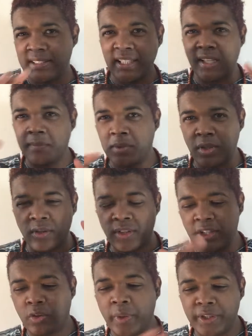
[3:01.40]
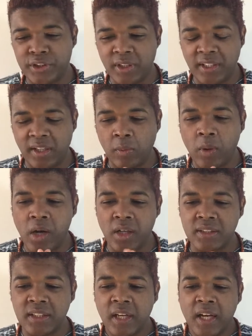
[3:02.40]
setup, you know, the equation there
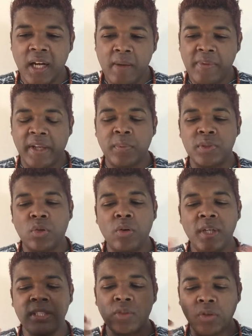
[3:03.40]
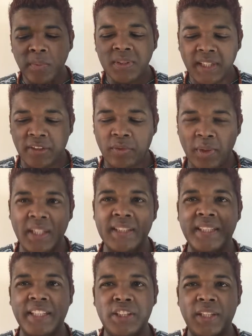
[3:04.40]
was. It's almost that
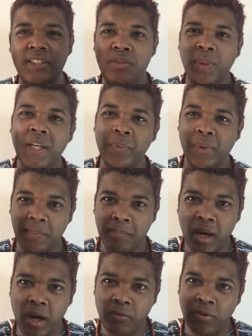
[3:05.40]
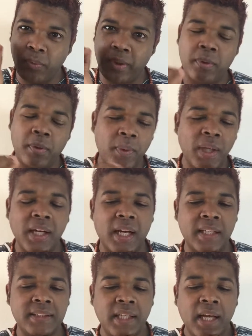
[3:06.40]
realization. It's really, really powerful when we
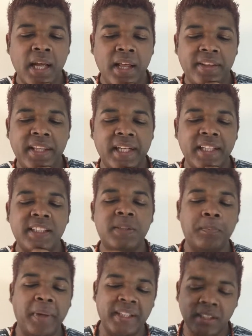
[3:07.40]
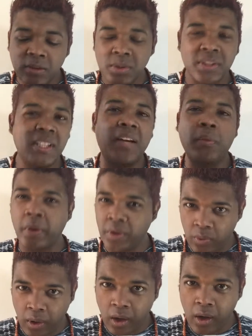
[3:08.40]
realize that it's better to stay where
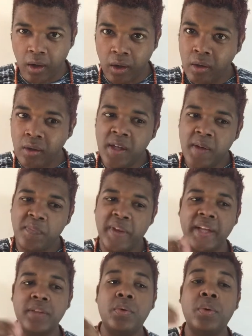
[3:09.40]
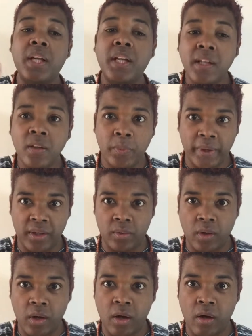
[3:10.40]
you are and to heal where
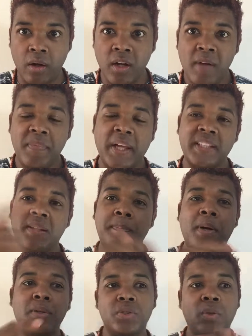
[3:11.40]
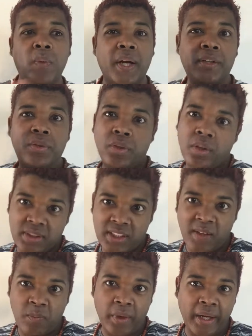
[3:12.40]
you are, as opposed to wanting to go
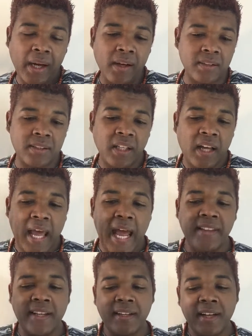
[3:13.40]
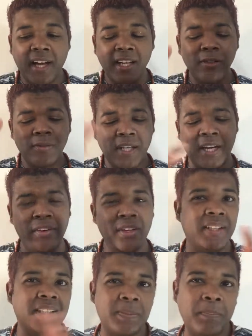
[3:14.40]
somewhere else and then kind of
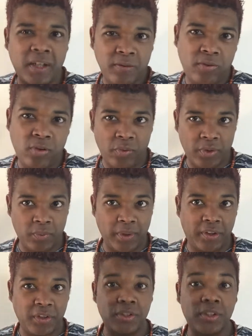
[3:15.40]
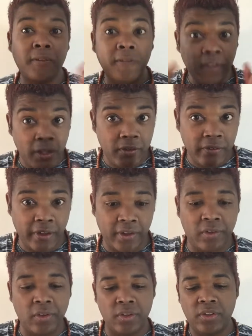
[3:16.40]
carrying this pain forward with you. So very,
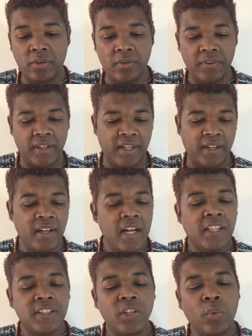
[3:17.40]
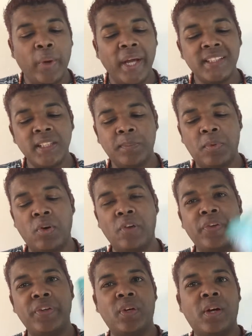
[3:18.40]
very good on you over there. So where has it
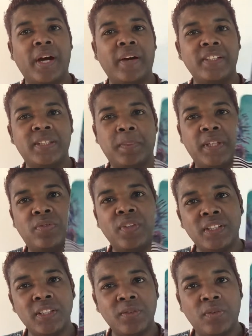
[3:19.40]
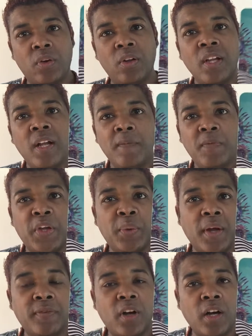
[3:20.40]
brought you in your current space? First of all, you
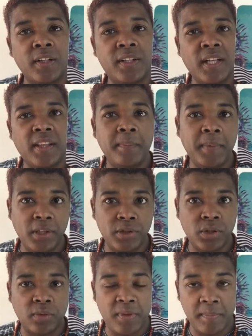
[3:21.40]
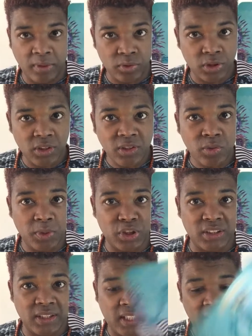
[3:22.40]
have got the Muse of Emotions, which
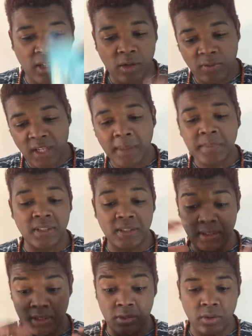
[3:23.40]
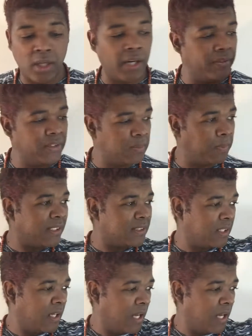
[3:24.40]
is the King of Cups. This is in your current space.